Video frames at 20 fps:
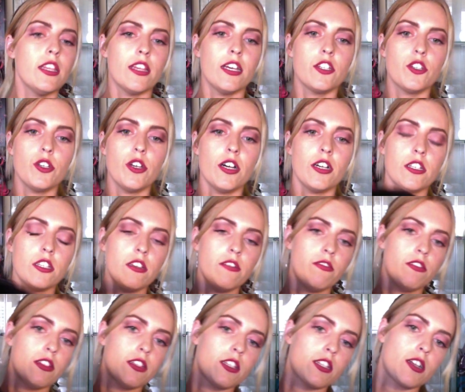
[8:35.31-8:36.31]
They do ask you
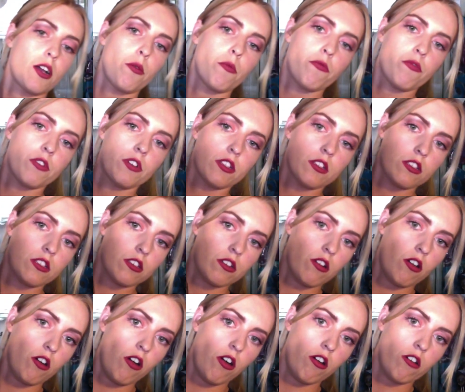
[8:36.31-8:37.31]
for the circumference
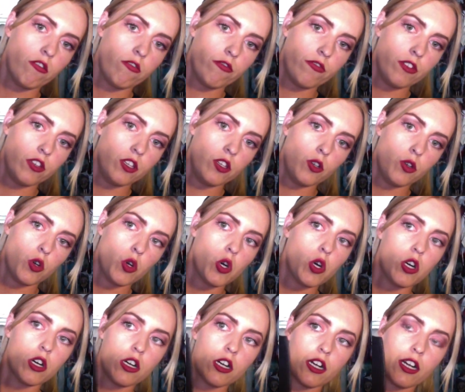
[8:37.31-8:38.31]
of
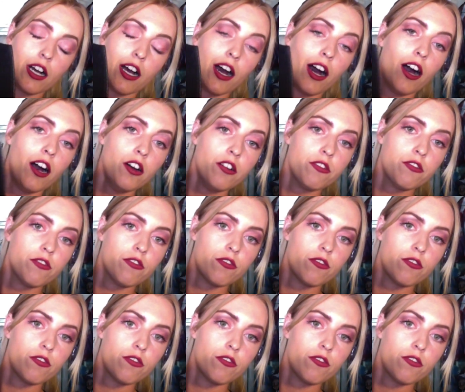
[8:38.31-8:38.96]
your calf